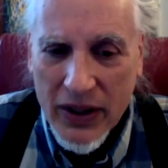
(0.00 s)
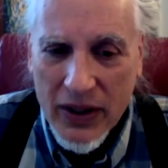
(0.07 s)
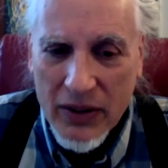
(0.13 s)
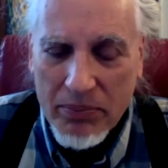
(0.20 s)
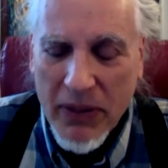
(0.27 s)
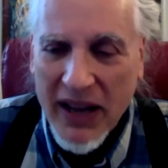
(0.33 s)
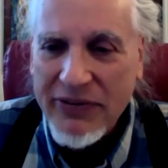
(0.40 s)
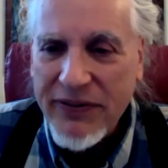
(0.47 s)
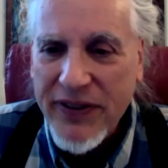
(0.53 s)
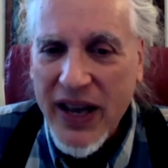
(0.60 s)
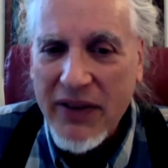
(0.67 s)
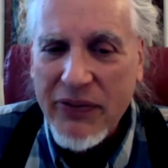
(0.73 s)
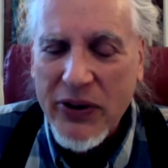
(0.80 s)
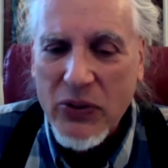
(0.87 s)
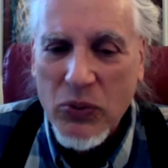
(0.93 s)
My
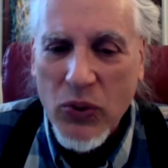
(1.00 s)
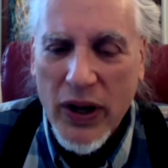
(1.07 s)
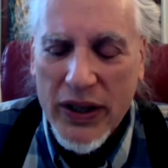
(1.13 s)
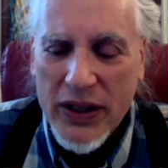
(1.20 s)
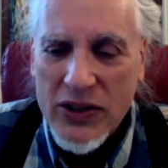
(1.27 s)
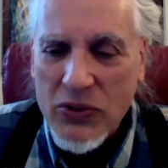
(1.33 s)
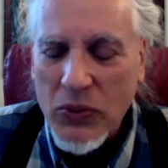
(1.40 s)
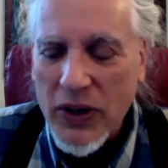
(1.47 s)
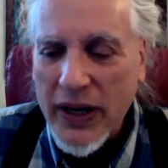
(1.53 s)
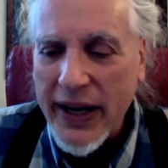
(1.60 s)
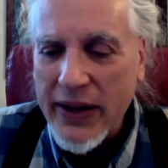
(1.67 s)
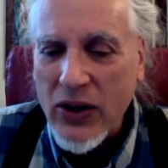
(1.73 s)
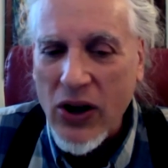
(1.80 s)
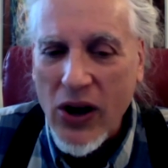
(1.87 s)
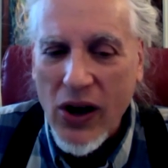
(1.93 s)
favorite one is what I
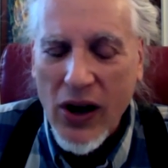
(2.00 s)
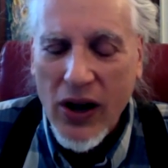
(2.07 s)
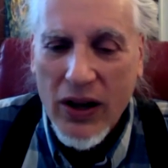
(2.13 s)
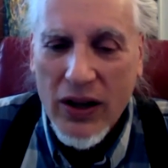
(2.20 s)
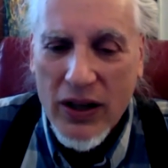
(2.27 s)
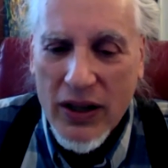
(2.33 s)
call